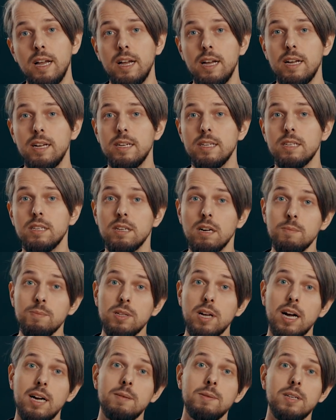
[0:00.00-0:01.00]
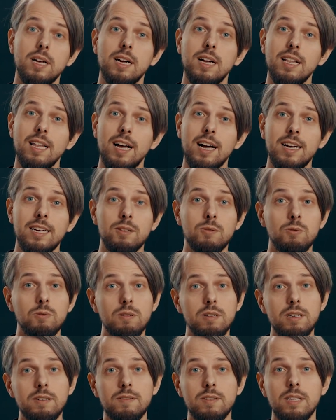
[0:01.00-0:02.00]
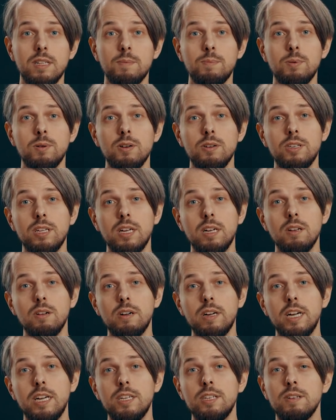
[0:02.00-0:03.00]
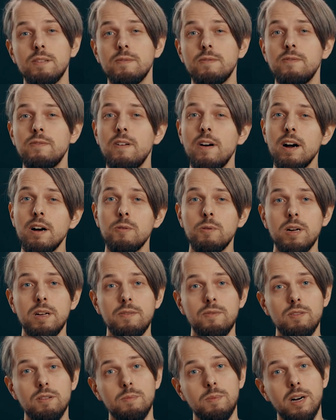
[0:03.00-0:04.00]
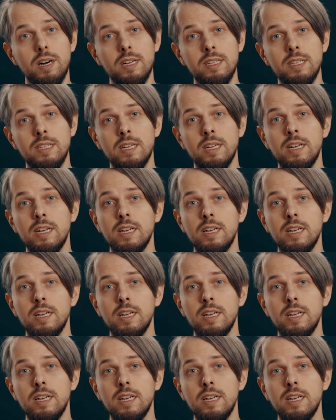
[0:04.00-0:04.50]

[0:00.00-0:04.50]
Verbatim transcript: Uh, sometimes a client who lives in a project location far away from us